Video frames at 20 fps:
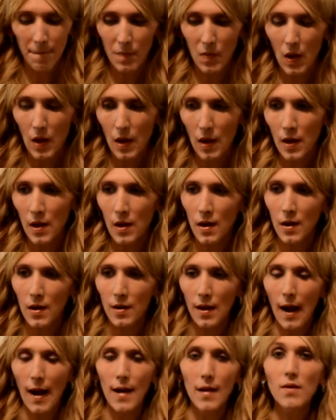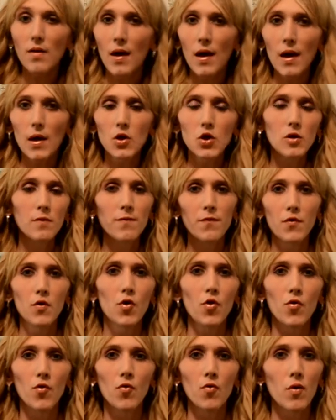and I catch a
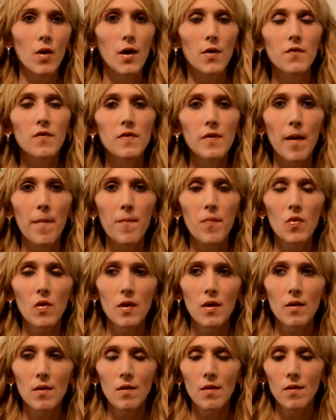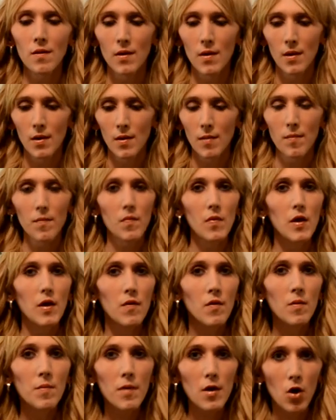view of something in
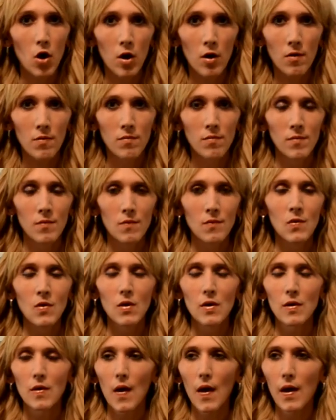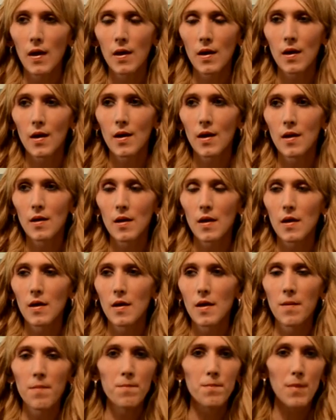the mirror. And
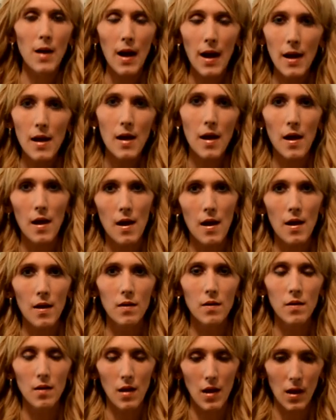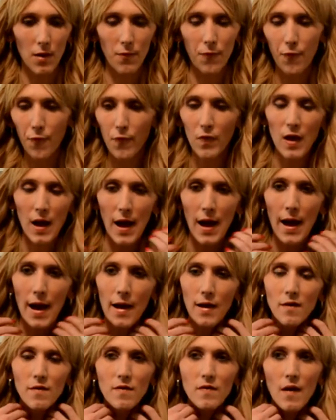in my head, it
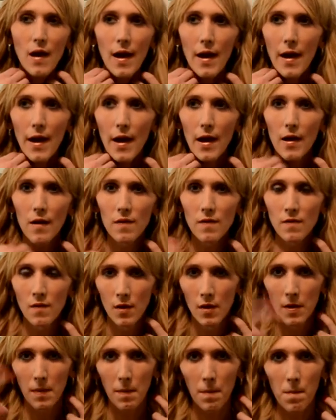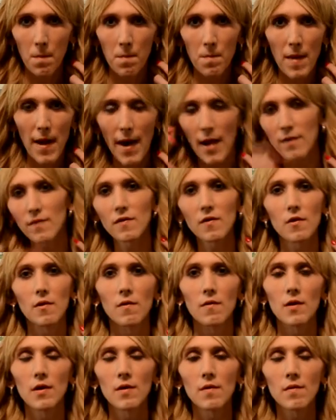flags as
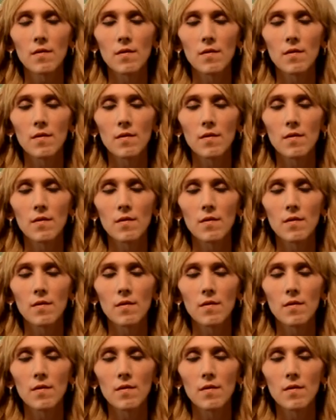masculine.